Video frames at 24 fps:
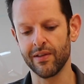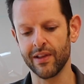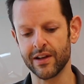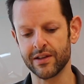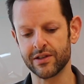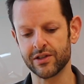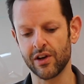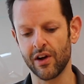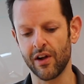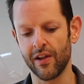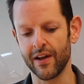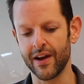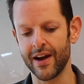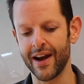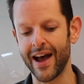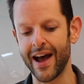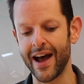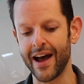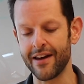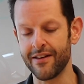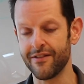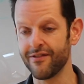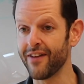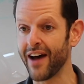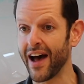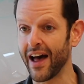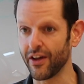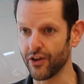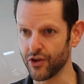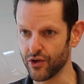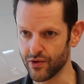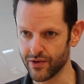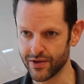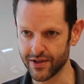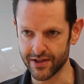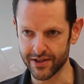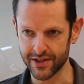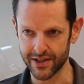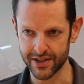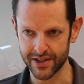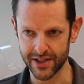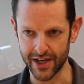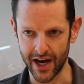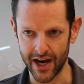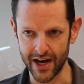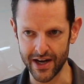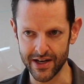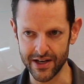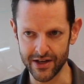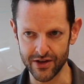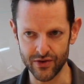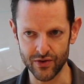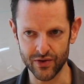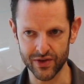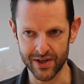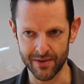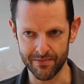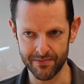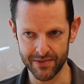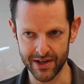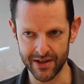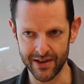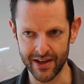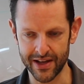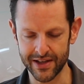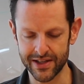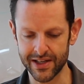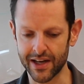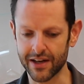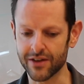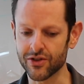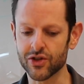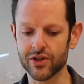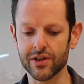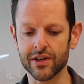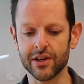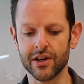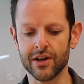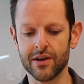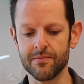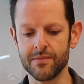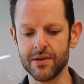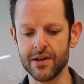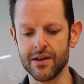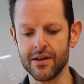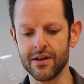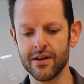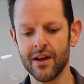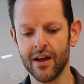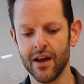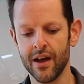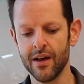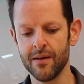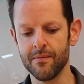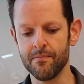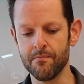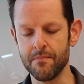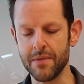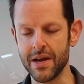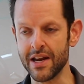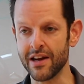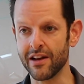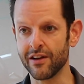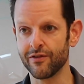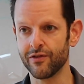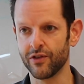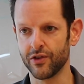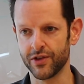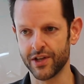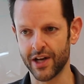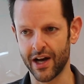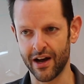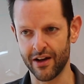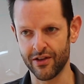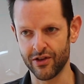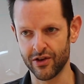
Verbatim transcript: let's call it add value to society, do something that's actually going to be meaningful to